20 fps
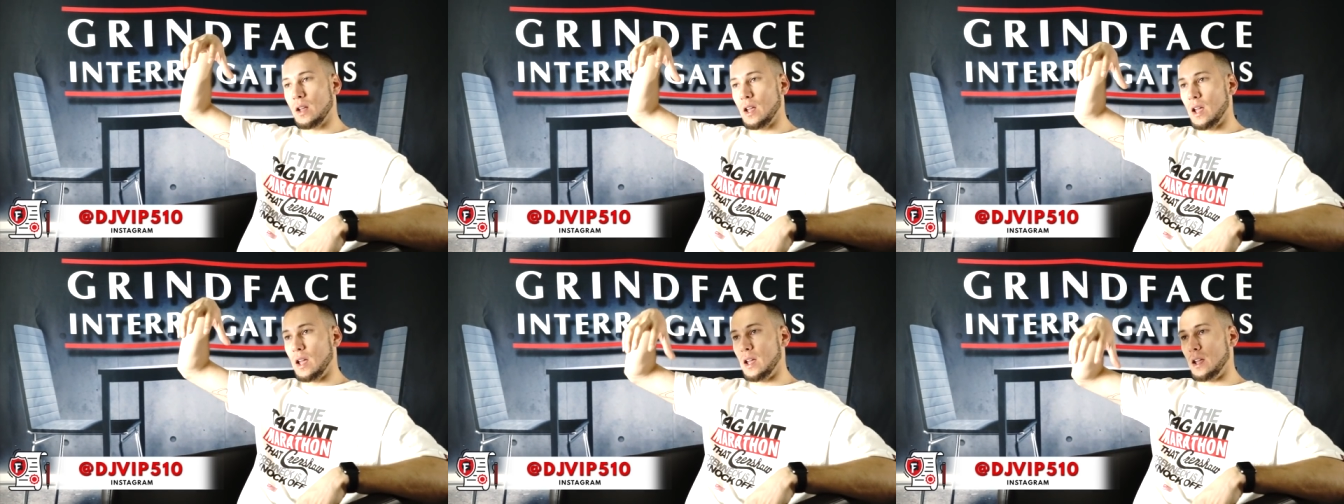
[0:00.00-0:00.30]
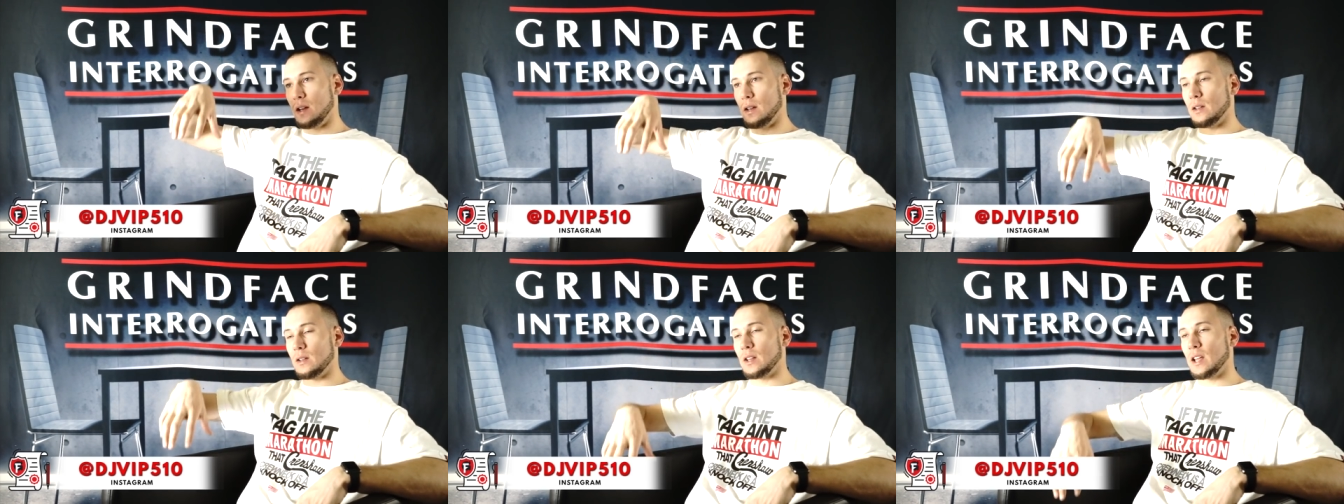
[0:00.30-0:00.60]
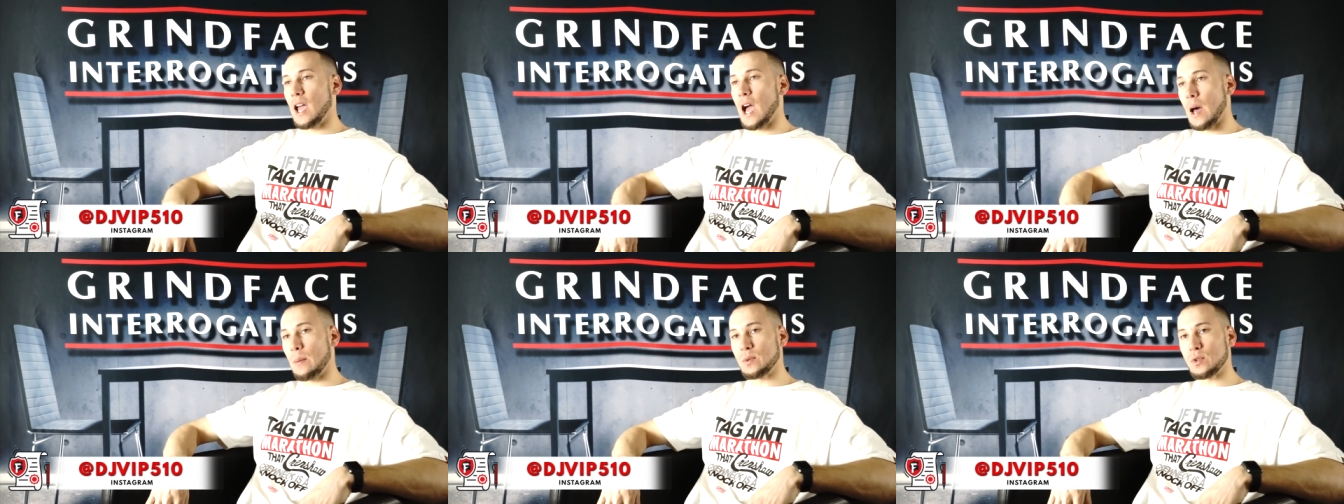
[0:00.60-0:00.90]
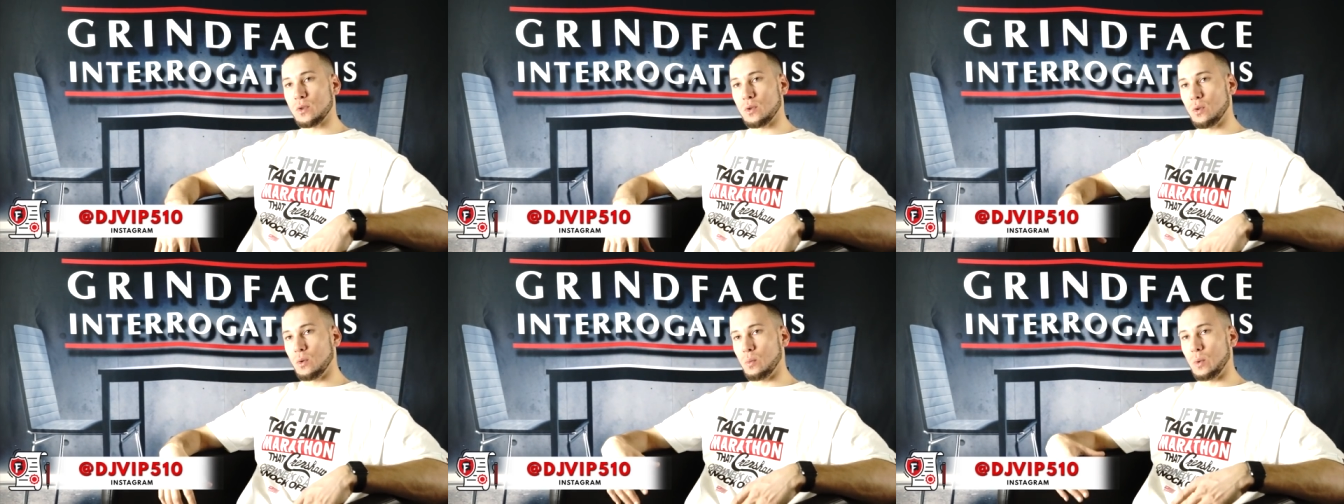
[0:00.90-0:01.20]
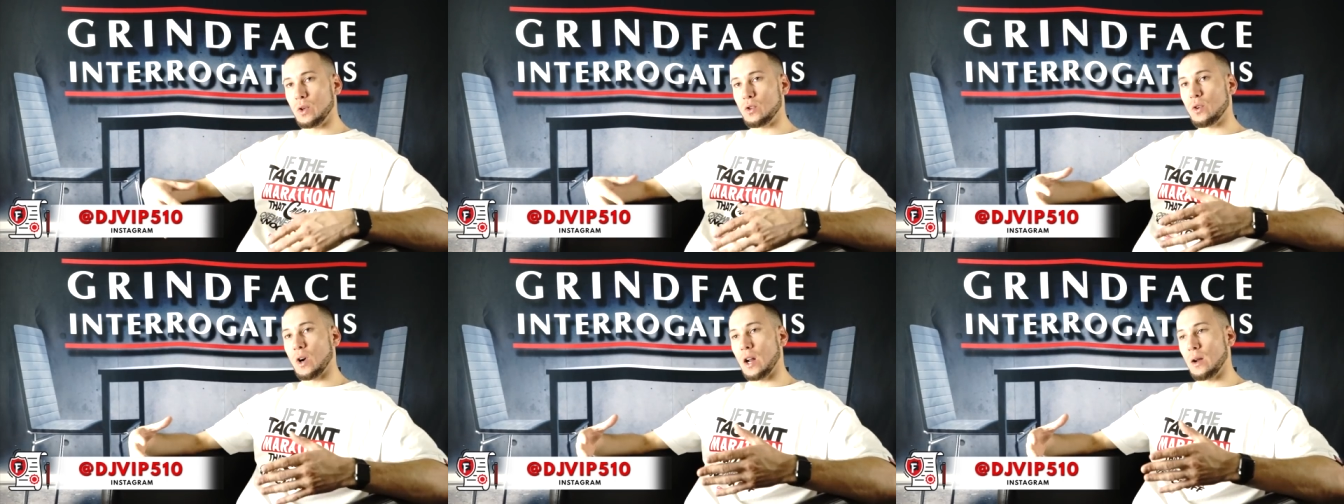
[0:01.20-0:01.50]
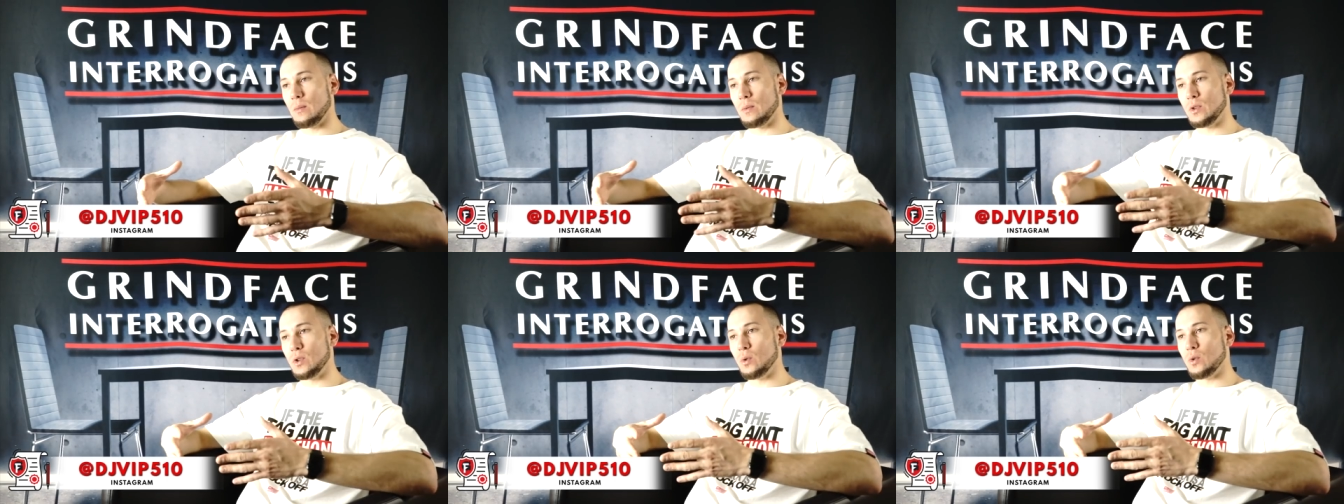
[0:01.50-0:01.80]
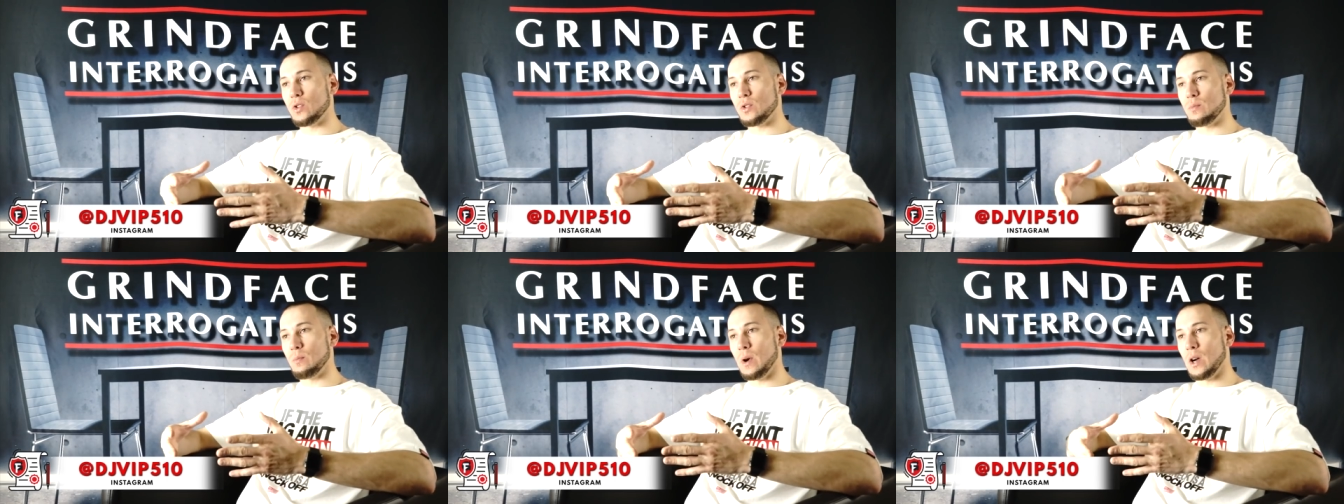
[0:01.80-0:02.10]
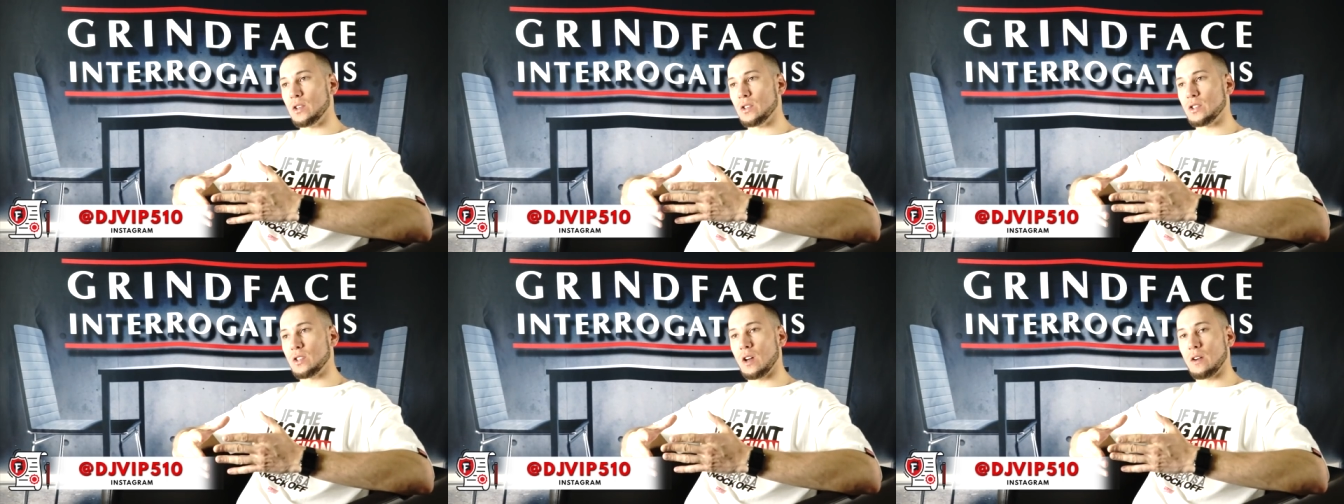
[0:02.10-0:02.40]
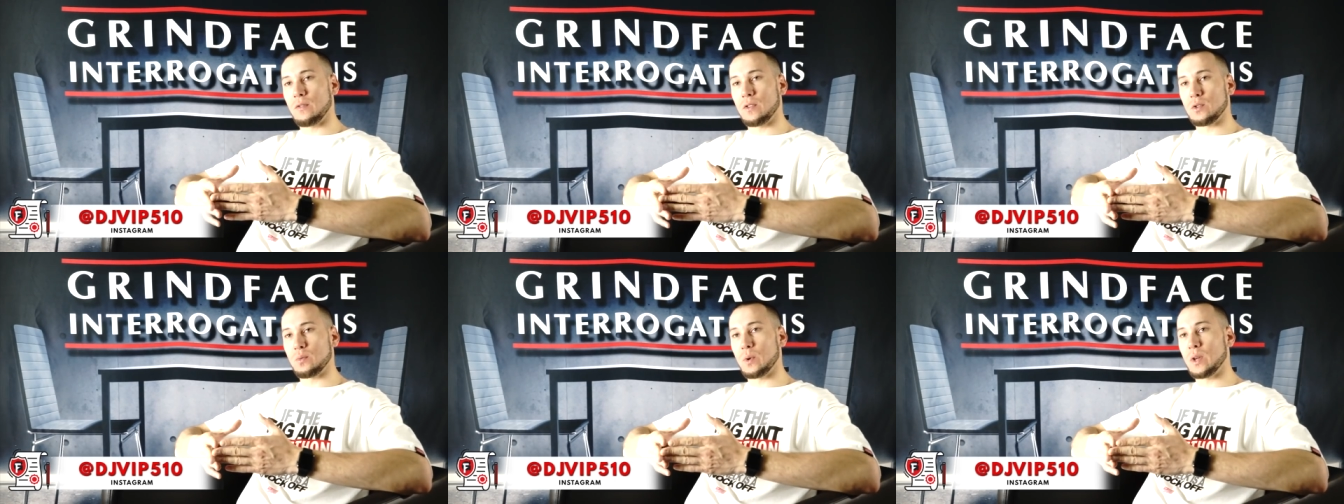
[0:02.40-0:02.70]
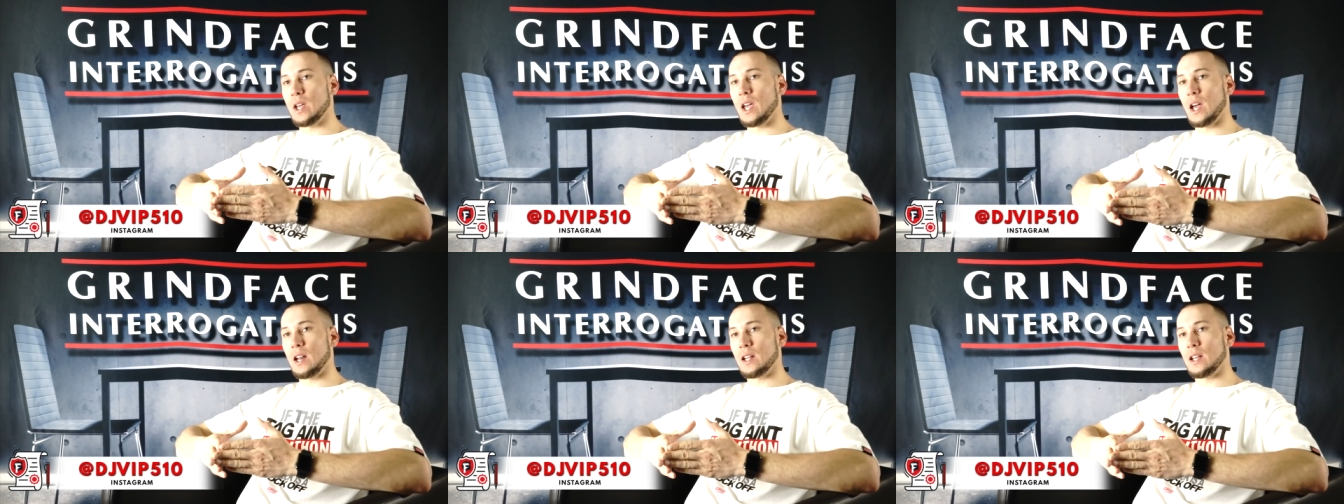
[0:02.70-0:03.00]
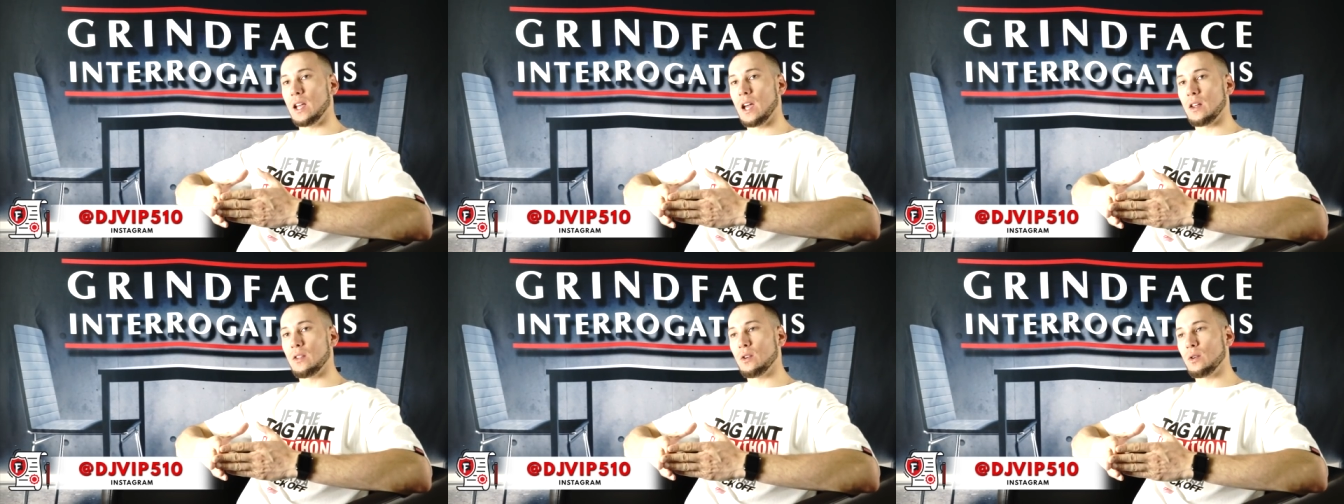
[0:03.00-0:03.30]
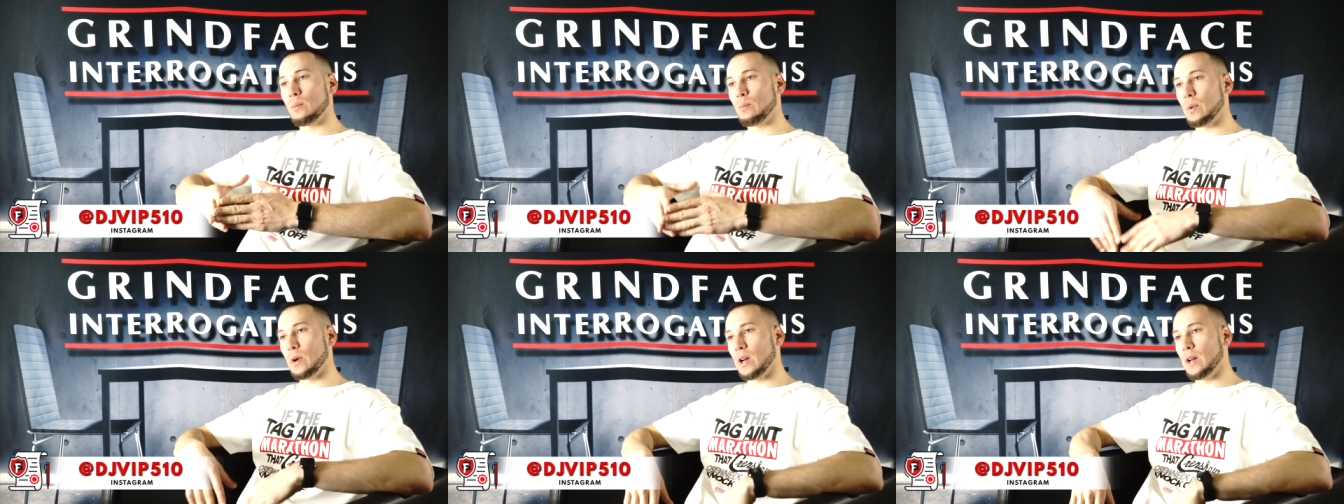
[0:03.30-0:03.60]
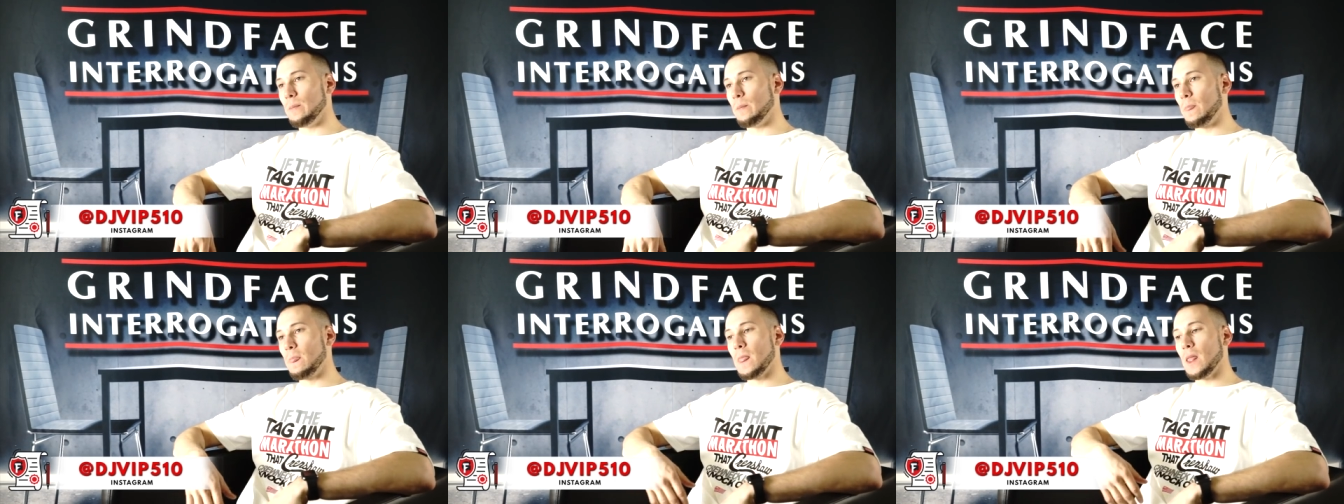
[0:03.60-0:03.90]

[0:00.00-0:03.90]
and capsule and we try to do as much stuff as we can together but